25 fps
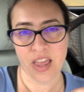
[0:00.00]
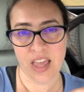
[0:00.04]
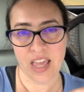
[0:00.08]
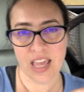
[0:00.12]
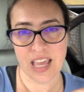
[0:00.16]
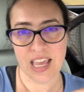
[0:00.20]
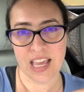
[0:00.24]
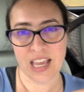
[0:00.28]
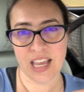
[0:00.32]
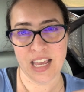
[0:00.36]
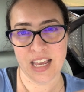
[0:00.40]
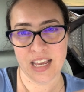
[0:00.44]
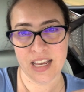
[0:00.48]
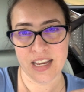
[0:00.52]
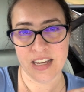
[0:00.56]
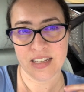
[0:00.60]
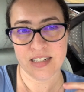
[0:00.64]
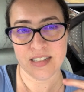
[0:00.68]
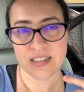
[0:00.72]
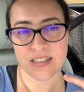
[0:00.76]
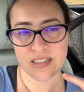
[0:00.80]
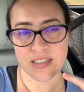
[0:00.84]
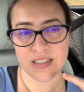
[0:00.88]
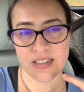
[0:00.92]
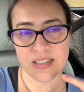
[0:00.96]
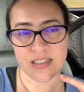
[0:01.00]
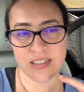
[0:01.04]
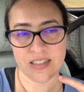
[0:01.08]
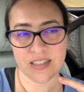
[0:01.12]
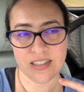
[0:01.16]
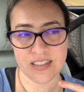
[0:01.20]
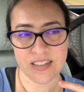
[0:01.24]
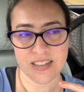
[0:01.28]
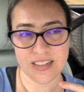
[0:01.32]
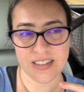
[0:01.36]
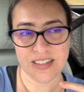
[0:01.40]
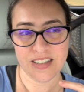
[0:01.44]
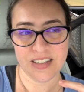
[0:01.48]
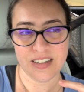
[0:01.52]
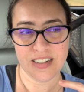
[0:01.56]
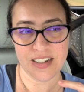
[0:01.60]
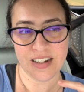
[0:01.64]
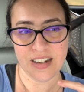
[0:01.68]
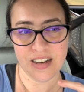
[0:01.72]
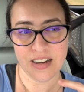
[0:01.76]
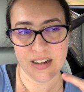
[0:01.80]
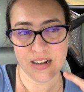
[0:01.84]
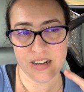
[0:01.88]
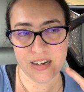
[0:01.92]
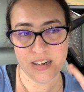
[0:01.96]
And
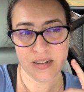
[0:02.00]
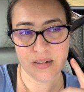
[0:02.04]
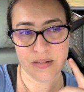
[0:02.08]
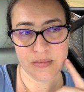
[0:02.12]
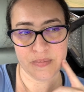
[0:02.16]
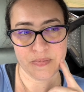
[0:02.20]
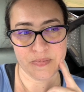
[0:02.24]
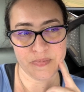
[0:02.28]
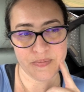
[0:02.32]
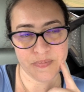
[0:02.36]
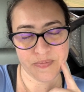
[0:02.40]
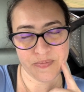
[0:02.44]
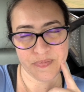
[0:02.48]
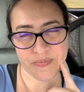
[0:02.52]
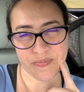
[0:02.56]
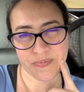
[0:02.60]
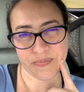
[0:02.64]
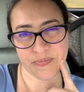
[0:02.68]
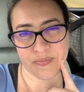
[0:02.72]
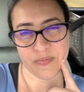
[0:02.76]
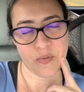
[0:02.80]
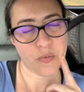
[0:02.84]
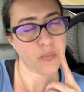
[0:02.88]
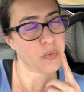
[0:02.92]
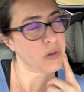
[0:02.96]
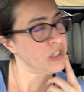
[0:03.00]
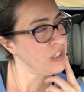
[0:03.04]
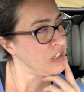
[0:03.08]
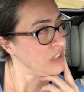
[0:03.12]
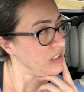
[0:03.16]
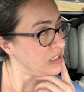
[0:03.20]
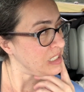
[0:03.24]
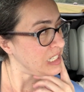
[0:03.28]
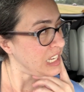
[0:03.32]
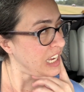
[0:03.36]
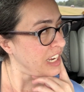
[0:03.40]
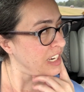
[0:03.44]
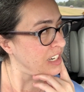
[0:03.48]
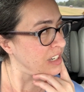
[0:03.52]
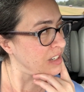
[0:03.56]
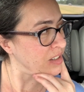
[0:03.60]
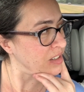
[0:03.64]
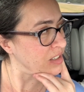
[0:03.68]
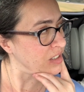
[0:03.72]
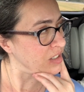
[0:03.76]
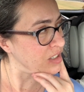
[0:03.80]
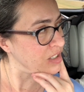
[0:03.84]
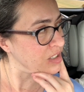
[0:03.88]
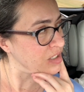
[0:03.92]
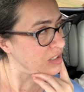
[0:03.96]
um, wouldn't you say? Do
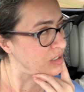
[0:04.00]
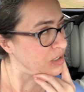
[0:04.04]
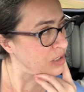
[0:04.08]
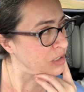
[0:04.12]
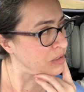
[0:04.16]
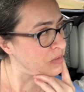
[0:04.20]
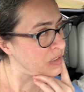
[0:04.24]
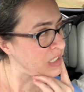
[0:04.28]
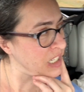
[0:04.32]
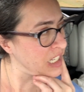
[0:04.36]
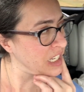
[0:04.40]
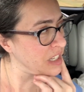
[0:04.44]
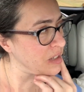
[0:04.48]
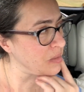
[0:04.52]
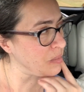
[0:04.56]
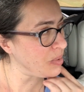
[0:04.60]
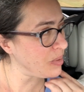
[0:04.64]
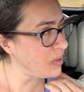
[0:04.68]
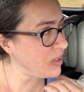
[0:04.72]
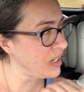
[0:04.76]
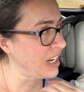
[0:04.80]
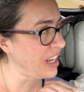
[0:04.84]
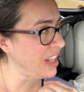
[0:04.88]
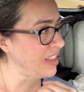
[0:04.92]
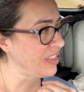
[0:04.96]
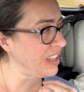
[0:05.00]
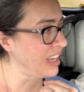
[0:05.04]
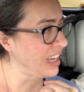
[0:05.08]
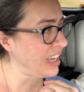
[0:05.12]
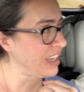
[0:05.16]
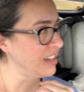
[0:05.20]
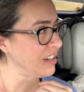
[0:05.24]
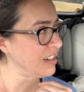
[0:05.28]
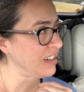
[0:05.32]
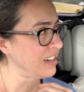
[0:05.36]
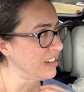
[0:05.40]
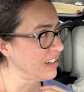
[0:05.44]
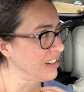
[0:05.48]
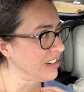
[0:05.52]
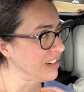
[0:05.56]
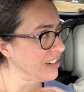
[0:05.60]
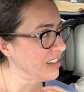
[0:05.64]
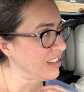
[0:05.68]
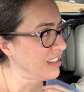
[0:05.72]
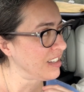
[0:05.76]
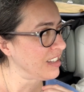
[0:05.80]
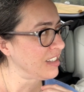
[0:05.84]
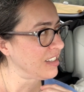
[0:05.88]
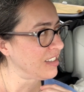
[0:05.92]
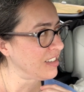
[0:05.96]
you have any mm-hmm. input on that?
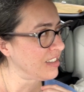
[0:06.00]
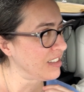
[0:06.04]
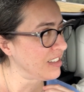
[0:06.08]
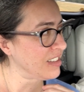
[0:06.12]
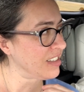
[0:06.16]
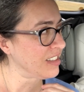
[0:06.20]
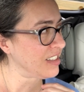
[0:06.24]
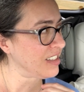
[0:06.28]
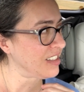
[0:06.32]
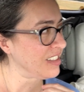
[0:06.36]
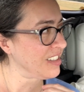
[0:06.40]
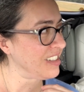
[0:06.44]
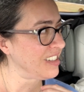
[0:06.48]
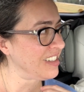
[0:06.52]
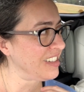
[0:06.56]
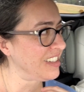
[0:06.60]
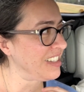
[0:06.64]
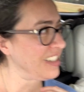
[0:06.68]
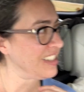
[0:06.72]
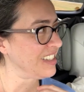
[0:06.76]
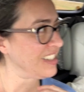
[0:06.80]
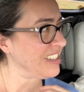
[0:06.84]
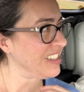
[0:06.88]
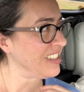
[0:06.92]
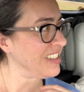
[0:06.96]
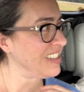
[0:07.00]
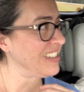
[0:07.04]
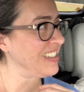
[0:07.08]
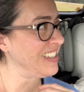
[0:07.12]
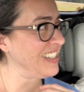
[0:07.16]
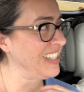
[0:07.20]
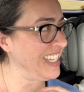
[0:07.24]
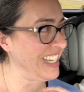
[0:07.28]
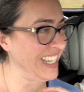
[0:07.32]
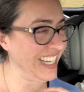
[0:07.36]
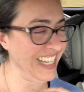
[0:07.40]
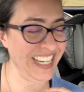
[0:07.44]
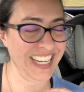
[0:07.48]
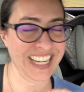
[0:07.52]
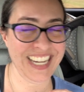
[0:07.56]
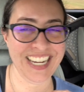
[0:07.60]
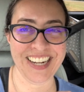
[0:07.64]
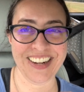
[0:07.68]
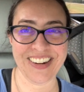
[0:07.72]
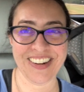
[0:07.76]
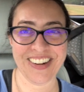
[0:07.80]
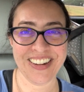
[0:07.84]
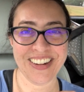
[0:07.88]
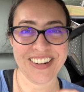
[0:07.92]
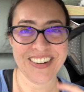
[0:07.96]
No, you sound sounds pretty
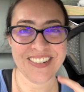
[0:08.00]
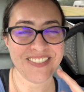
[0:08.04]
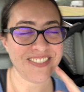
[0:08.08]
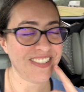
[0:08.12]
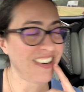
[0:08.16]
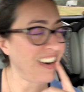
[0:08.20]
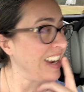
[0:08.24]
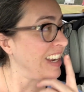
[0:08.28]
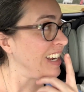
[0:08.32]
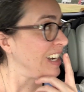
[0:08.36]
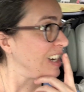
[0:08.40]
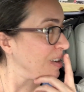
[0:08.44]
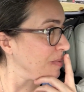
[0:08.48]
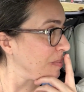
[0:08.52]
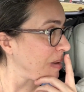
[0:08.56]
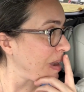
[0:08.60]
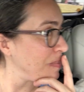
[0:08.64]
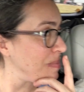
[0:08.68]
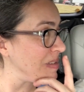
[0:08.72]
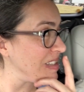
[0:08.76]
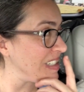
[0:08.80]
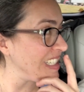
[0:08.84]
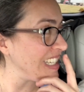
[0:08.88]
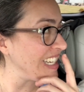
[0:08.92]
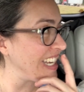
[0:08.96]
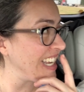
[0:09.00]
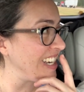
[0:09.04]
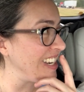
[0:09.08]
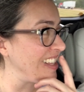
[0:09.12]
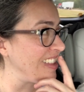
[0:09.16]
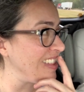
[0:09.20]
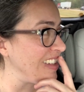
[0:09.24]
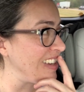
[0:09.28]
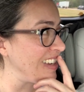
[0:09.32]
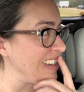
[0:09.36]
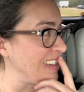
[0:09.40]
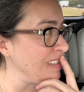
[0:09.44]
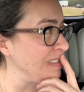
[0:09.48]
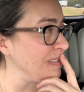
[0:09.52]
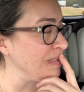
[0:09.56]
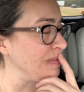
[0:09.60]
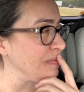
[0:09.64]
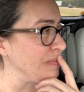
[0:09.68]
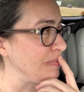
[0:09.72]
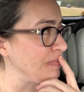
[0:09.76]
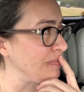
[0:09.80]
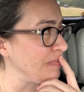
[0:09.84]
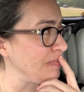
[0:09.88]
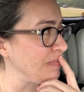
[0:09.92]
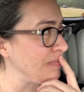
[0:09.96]
good. right? Am I missing anything?
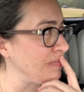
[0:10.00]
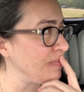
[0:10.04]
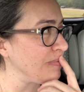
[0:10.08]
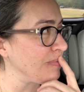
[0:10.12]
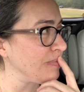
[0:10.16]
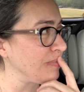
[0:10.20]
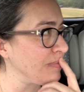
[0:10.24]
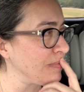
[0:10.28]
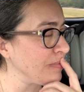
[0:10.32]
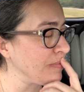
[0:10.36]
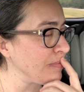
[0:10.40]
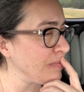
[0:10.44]
I don't think so.